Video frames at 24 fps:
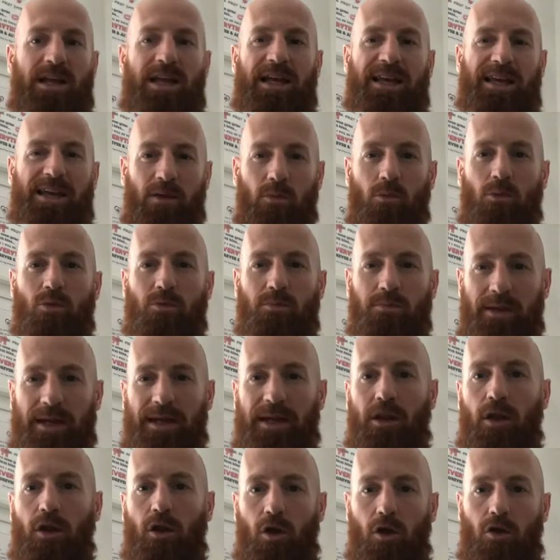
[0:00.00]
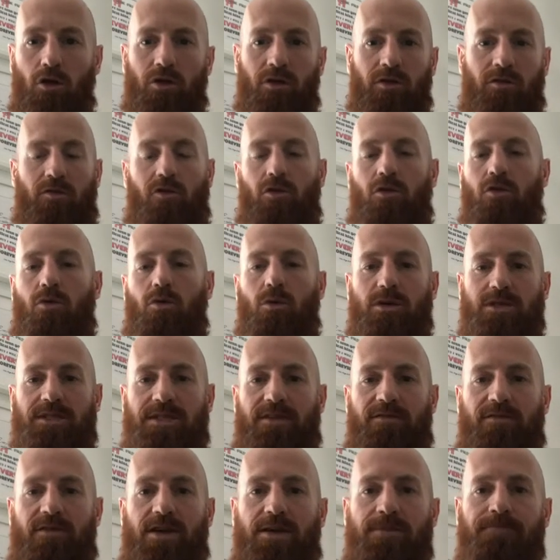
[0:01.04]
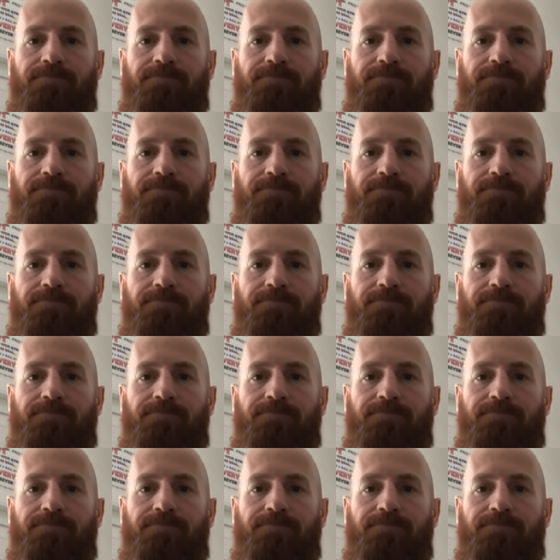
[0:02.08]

like it would be in a locker or whatever.